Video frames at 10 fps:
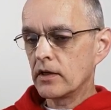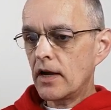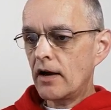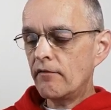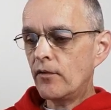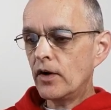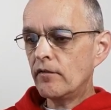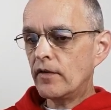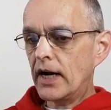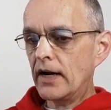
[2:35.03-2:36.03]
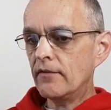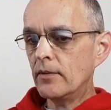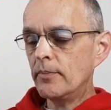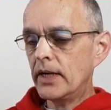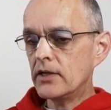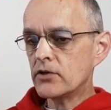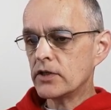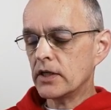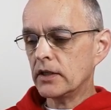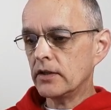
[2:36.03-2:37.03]
The 945, the pace
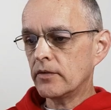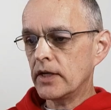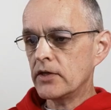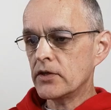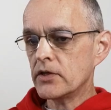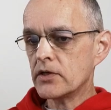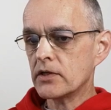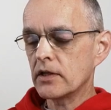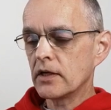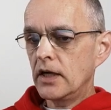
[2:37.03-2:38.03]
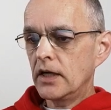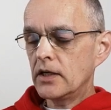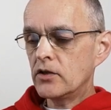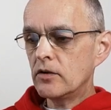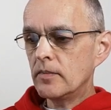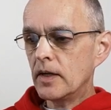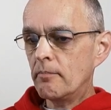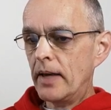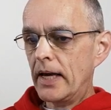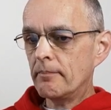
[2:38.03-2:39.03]
generally ranges in a
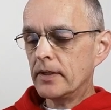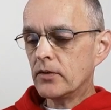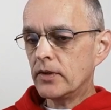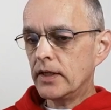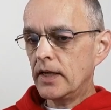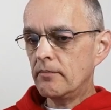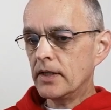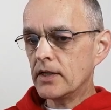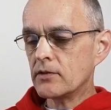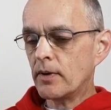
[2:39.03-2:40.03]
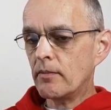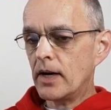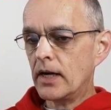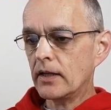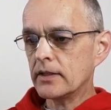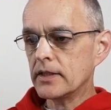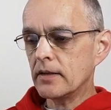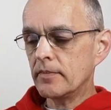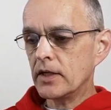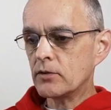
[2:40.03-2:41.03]
2-minute band between 8 minutes per mile and
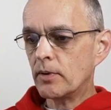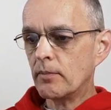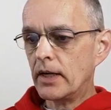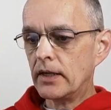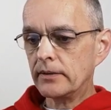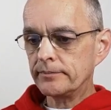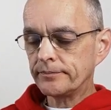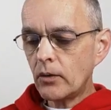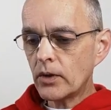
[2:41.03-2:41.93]
10 minutes per mile,